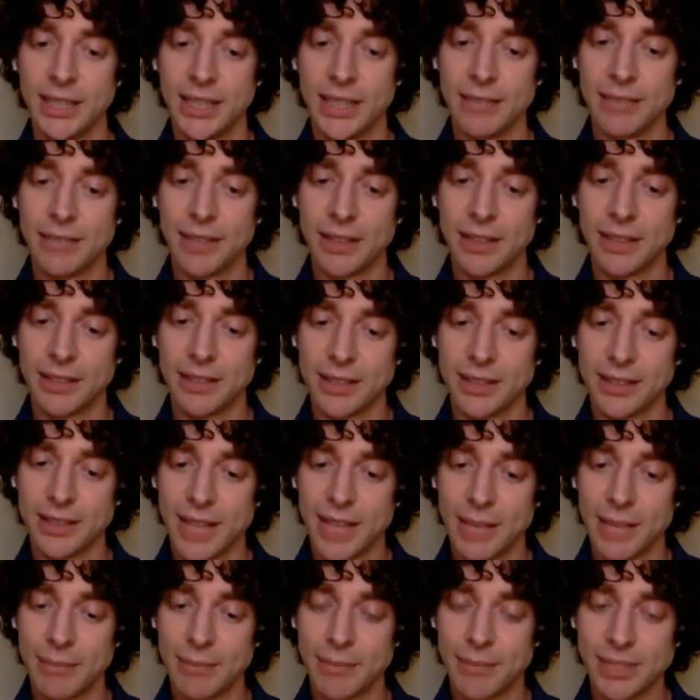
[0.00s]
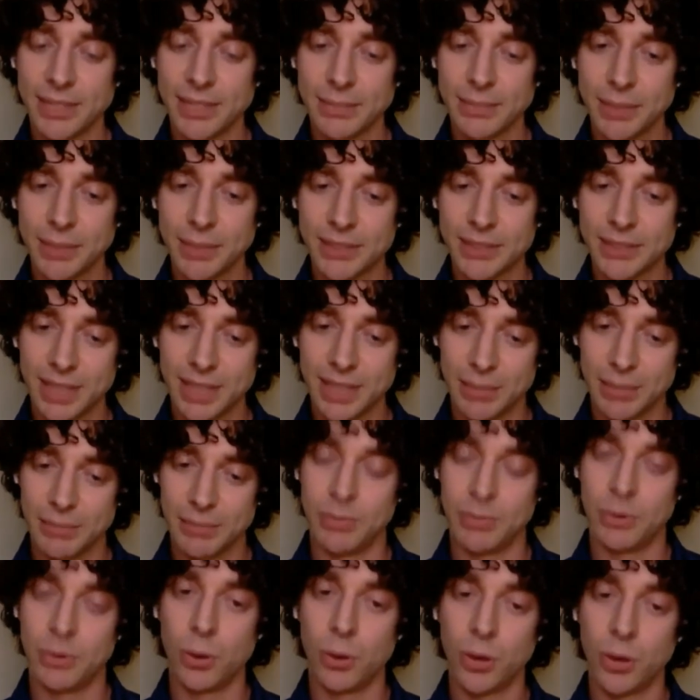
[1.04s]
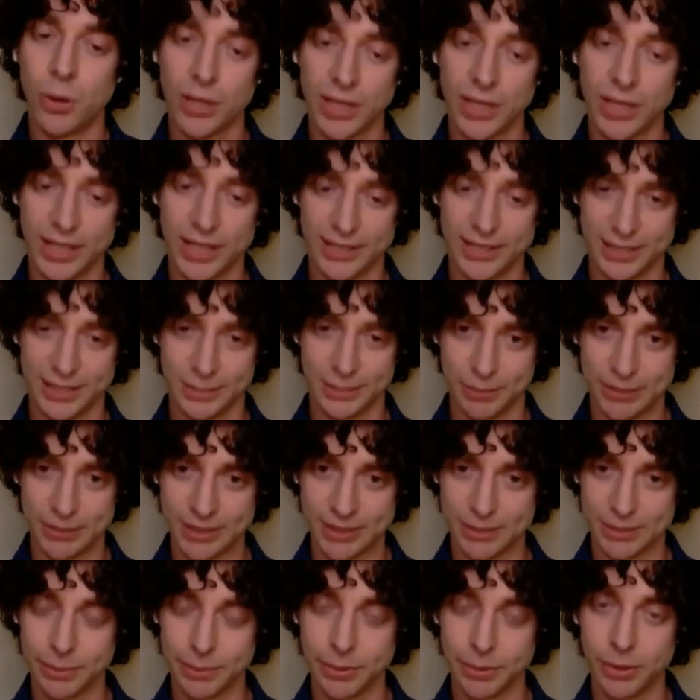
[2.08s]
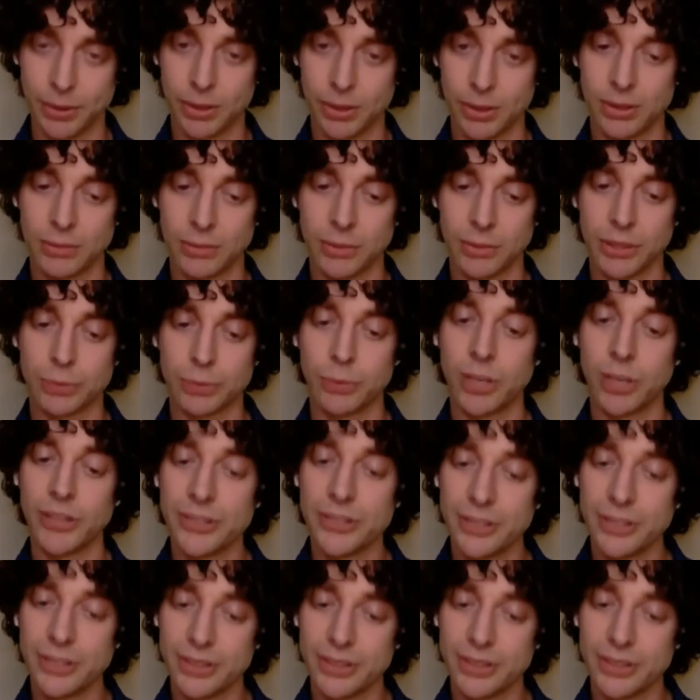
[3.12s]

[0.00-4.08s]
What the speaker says: felt that there must be some organizing principle which wasn't